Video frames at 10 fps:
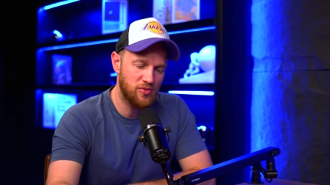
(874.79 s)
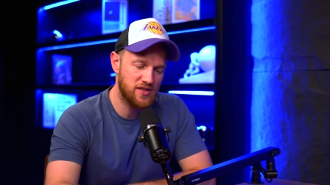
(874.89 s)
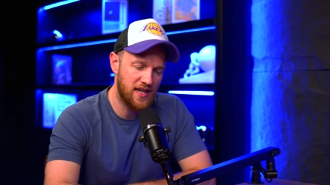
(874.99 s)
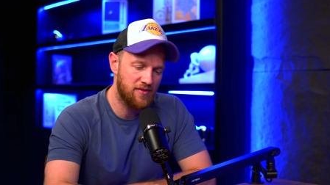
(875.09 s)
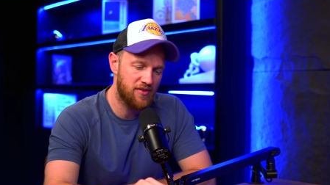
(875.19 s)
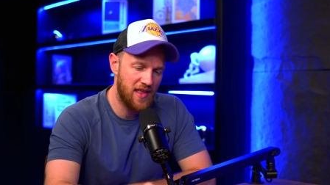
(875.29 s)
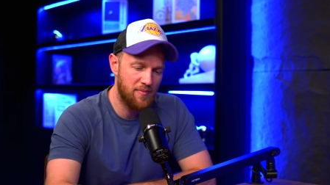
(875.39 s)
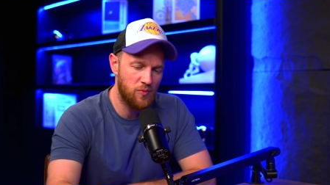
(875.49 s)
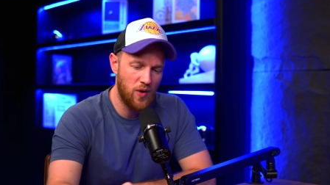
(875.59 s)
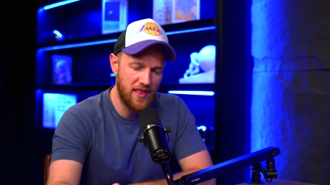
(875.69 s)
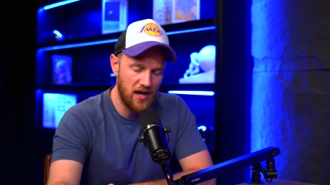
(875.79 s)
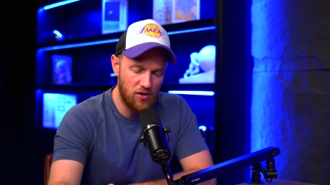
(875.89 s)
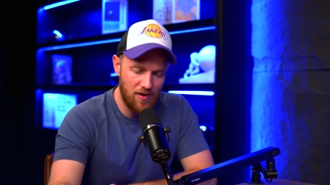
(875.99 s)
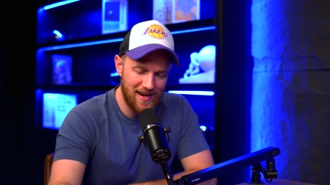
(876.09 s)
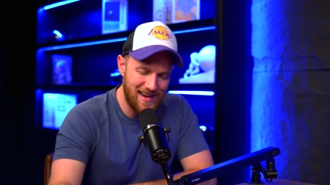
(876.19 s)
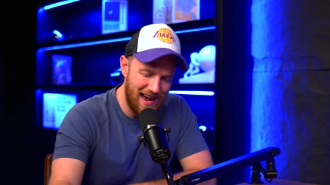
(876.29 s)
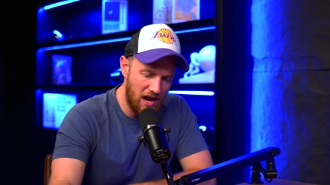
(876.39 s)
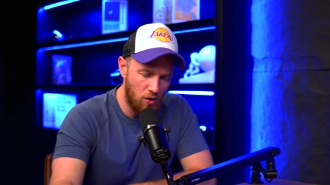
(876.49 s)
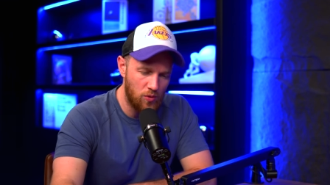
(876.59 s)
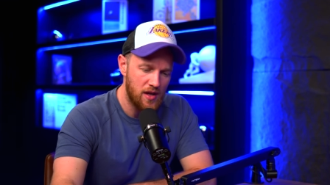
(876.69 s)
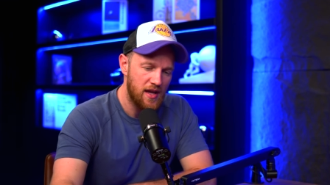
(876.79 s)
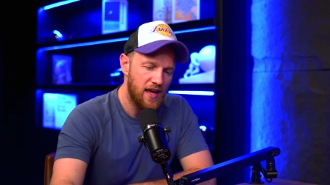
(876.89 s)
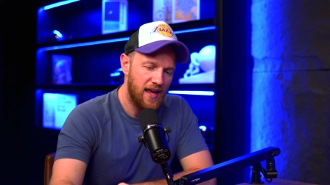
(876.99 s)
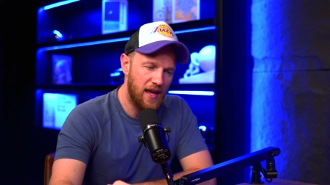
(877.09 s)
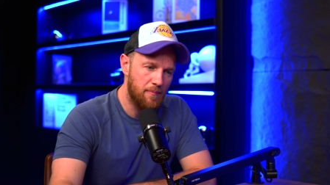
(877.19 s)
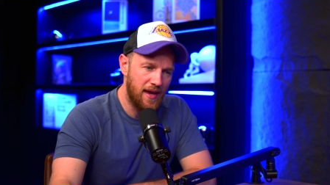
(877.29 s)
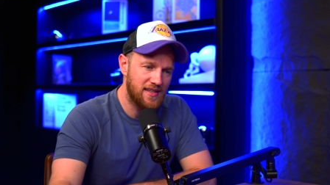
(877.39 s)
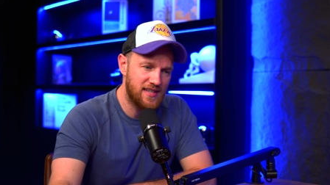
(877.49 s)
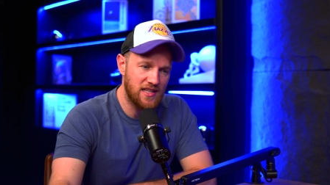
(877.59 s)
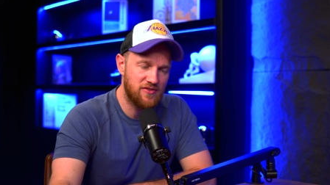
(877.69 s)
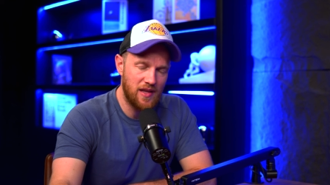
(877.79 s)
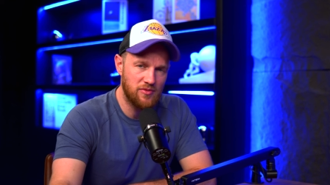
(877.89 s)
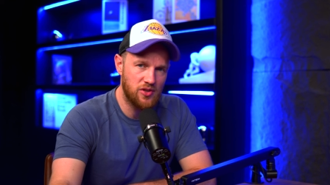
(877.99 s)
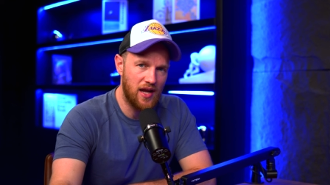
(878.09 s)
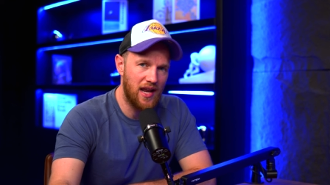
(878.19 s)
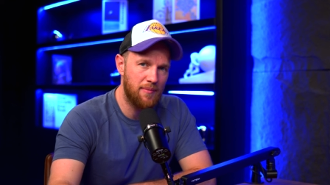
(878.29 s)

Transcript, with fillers: I'm just saying that for them and where they are right now, it makes sense for them to do that.